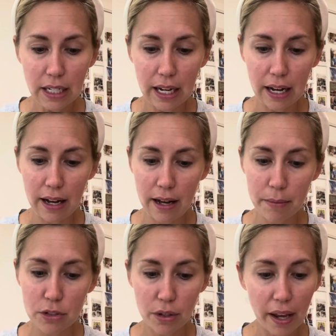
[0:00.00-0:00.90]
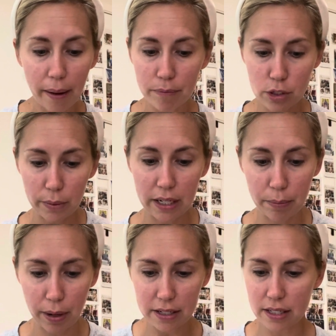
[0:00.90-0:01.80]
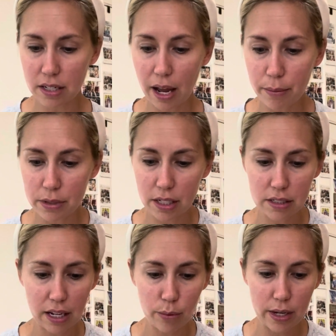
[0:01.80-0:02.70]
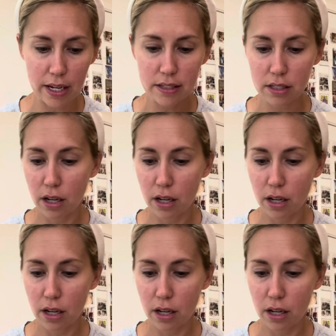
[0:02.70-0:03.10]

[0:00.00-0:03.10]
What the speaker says: So we did process time with 6 to 8 weeks.